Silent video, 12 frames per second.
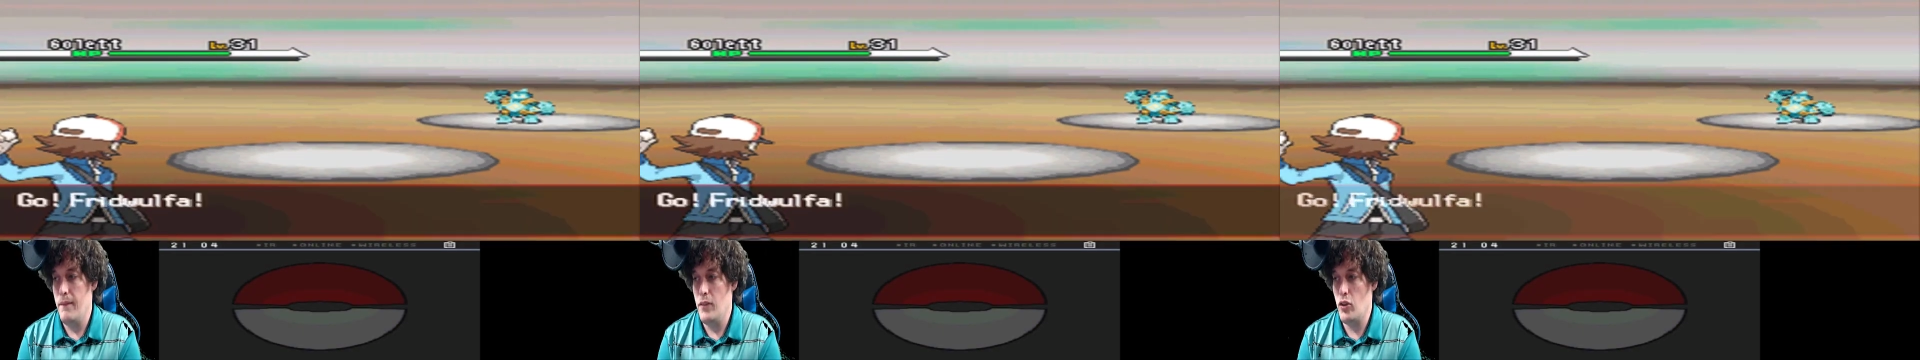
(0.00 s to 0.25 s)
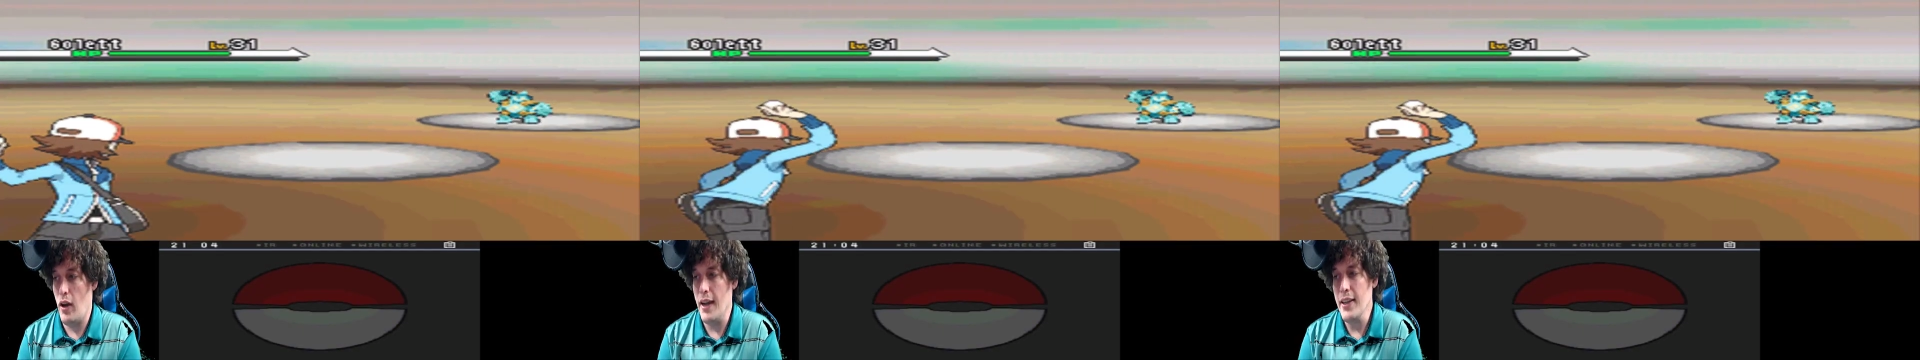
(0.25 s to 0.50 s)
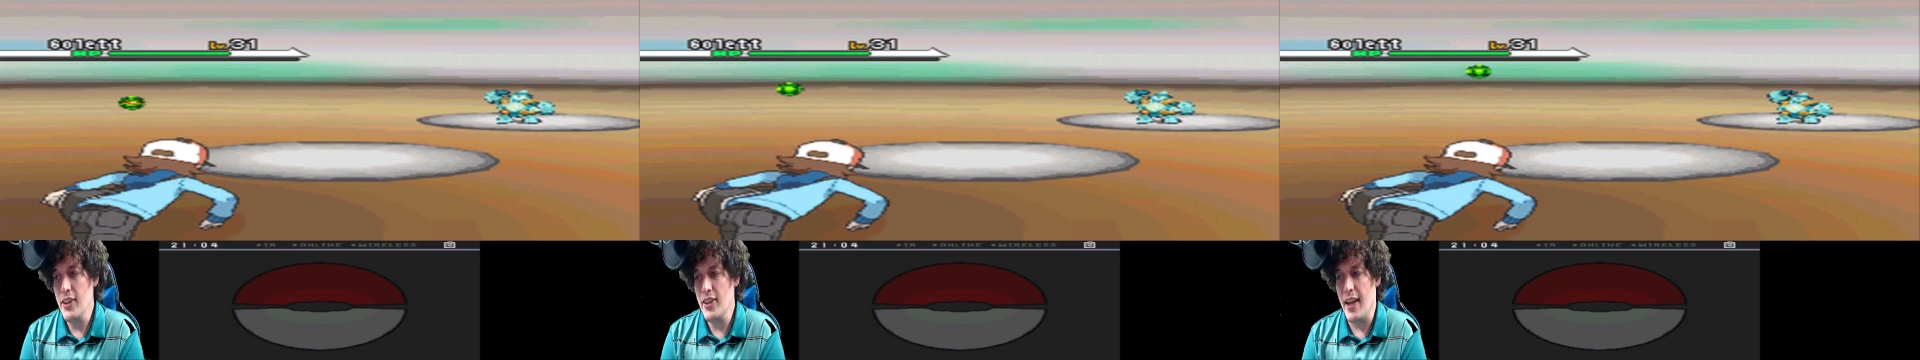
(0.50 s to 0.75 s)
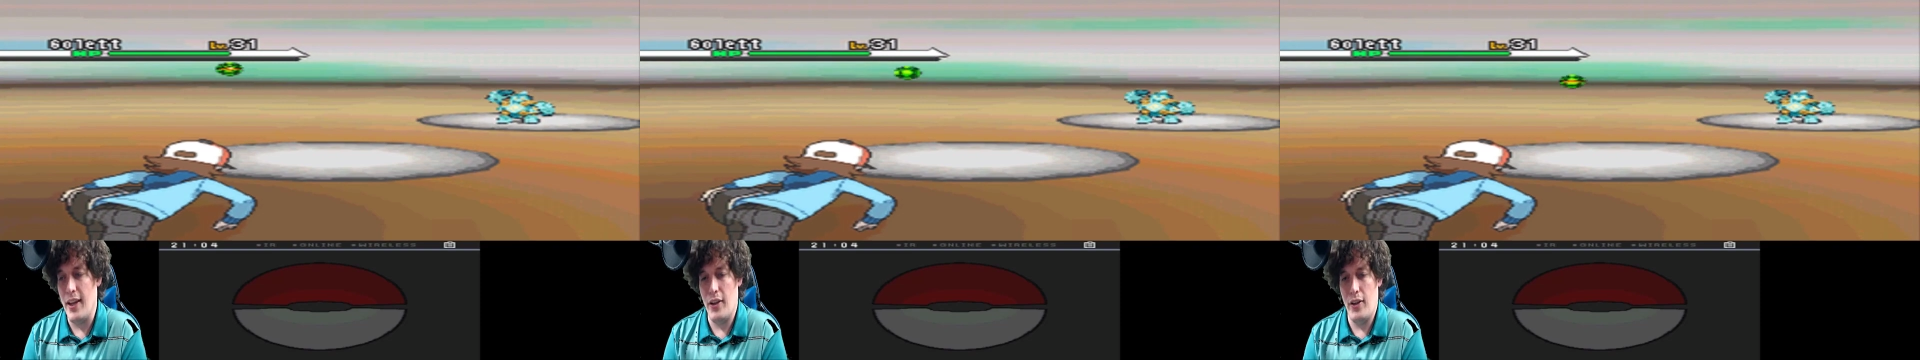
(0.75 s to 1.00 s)
So I
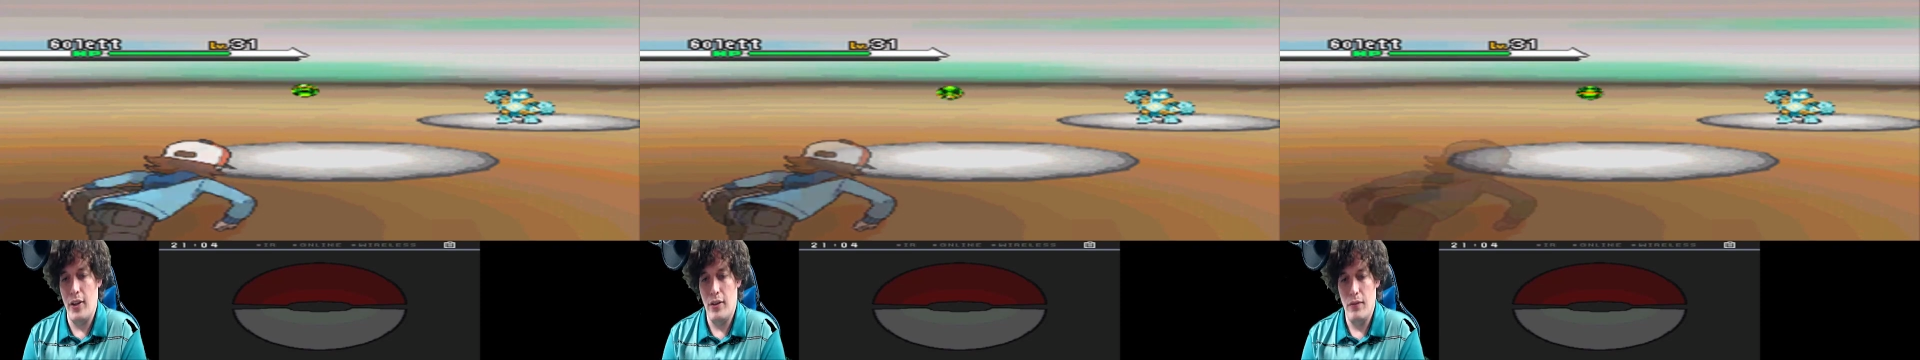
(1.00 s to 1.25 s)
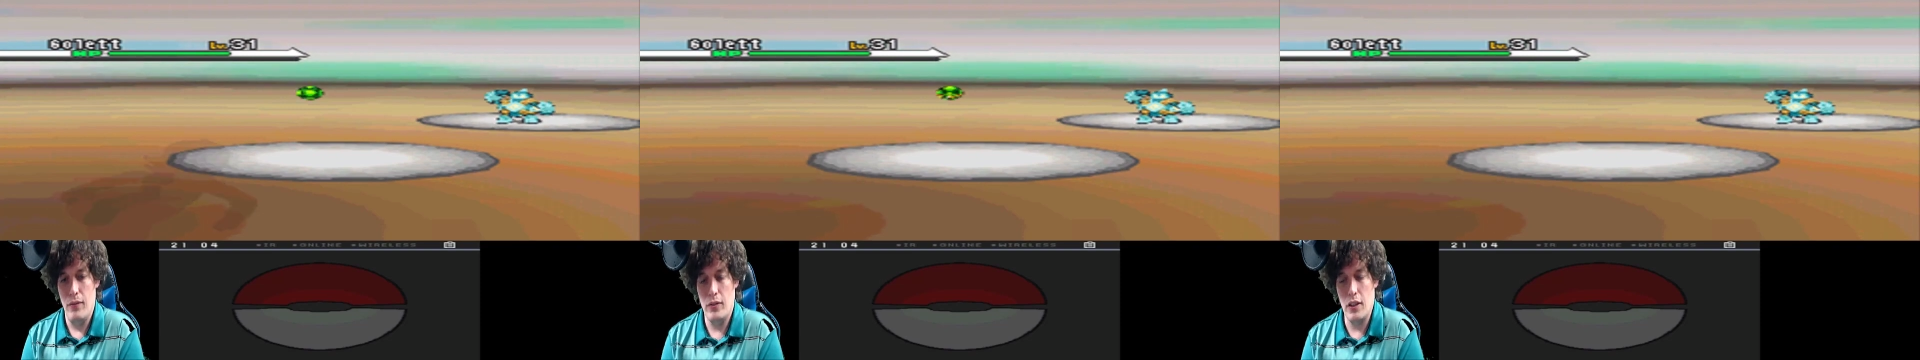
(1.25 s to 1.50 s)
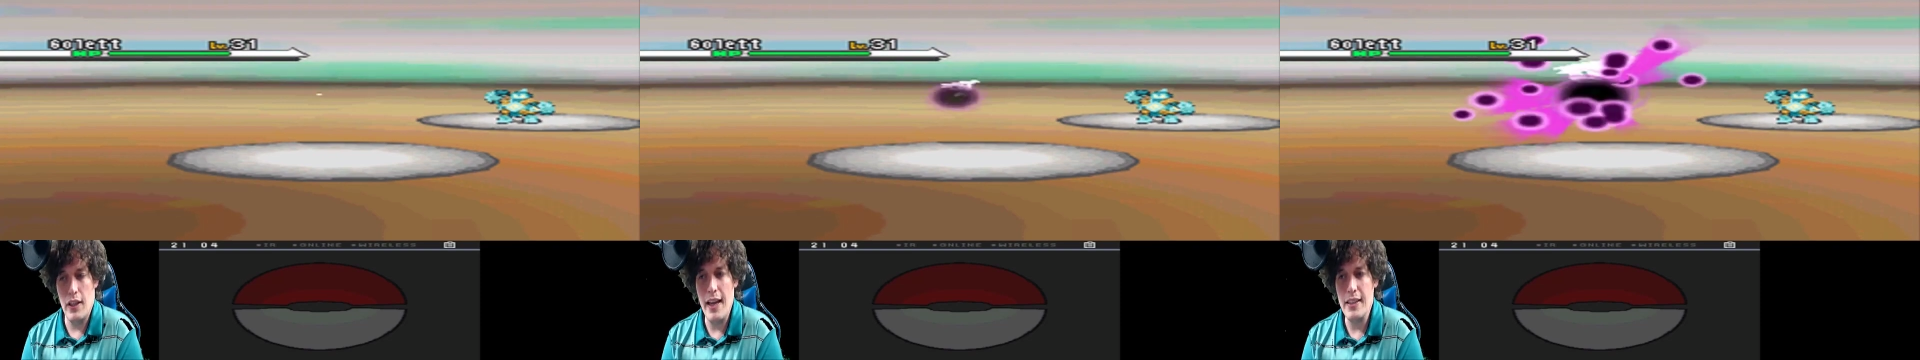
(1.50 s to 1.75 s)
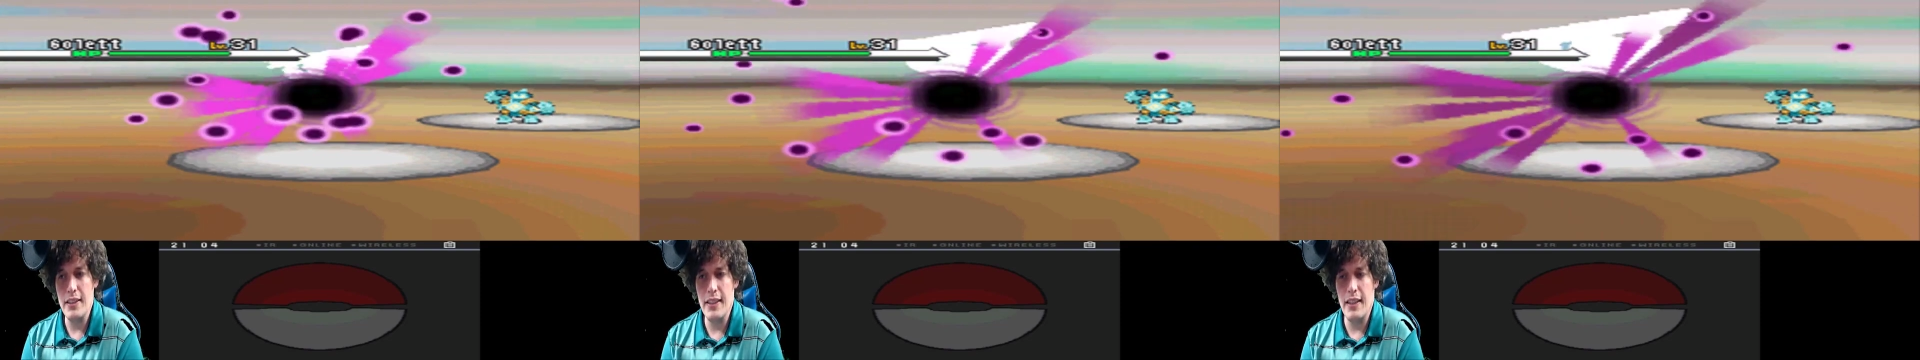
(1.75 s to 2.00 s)
think, for the
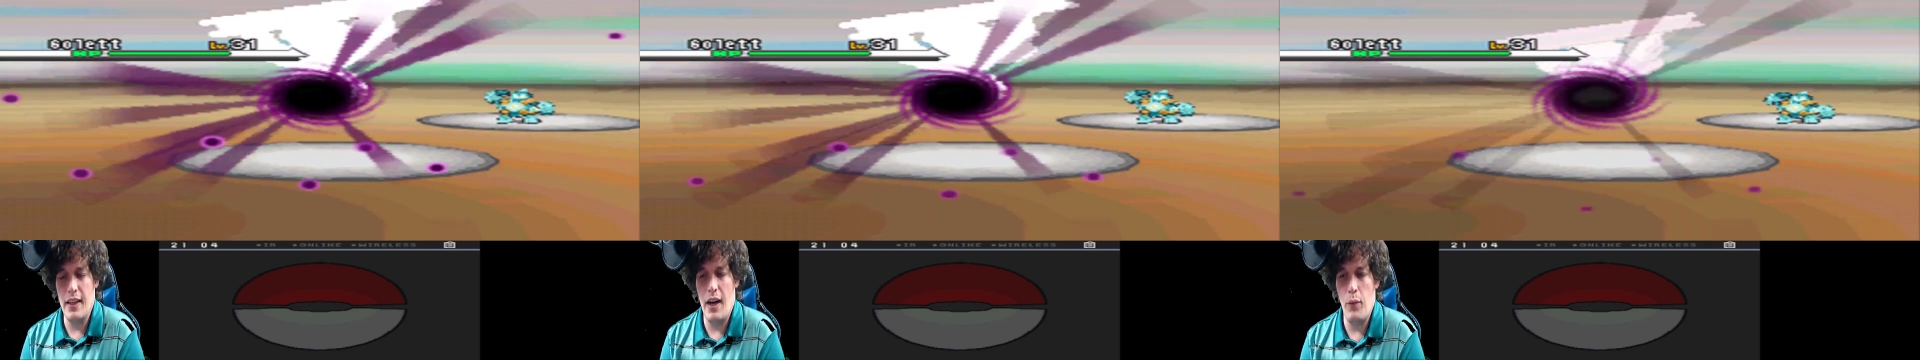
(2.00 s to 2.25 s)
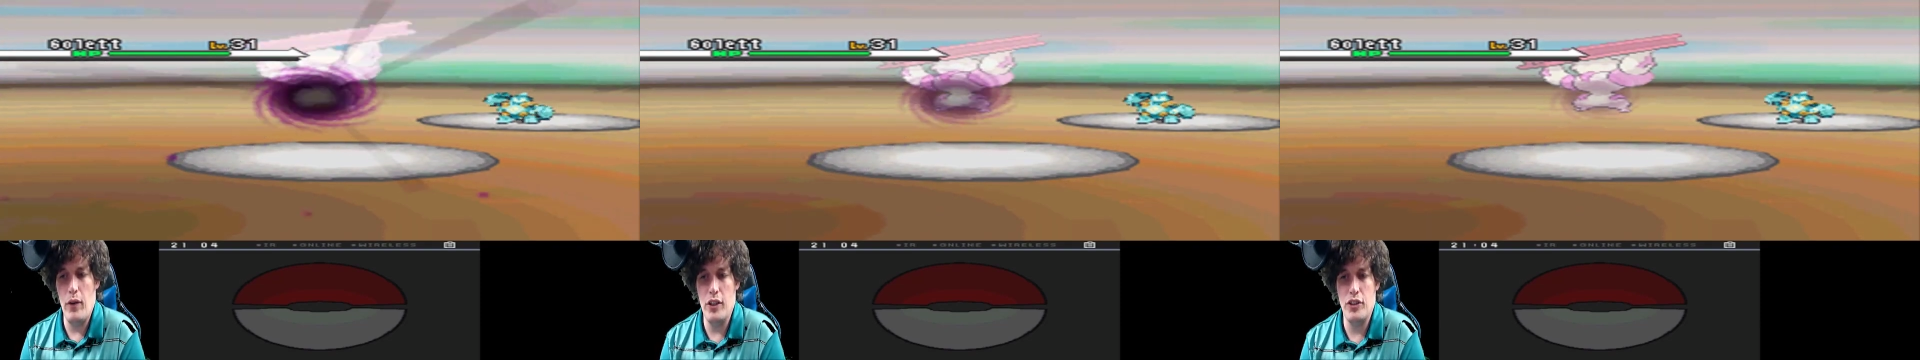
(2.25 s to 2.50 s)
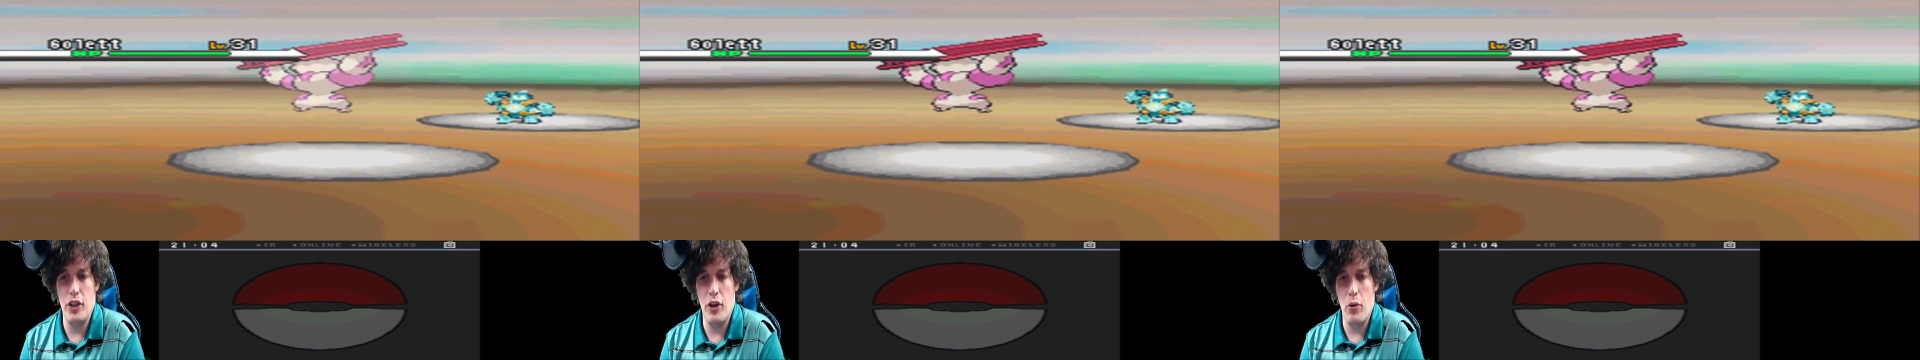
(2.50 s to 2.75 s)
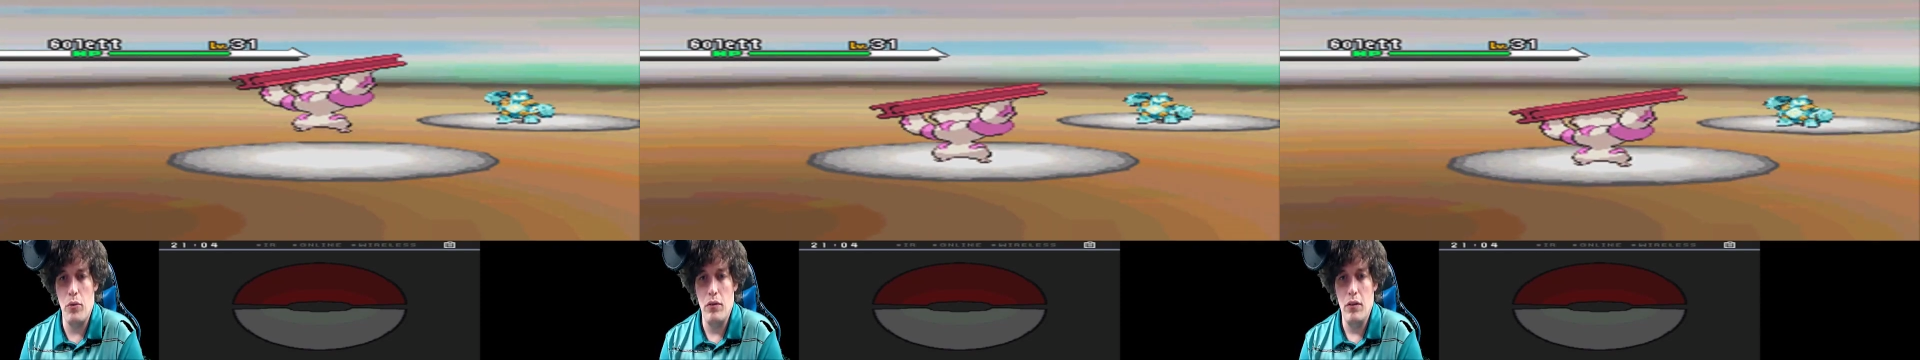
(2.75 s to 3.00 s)
last thing that I want to
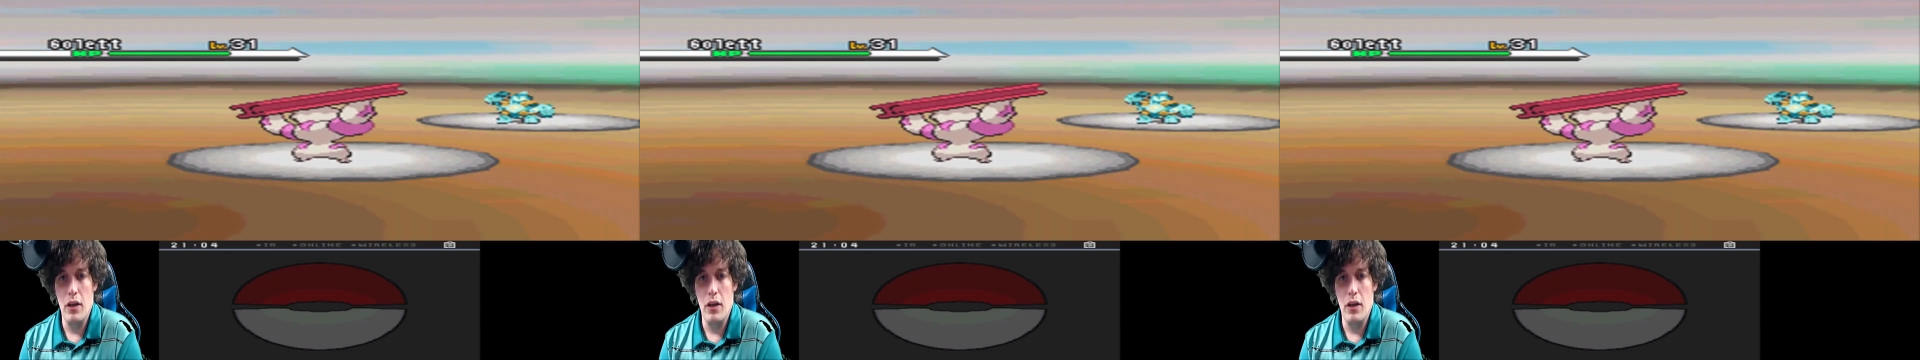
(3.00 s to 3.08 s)
do,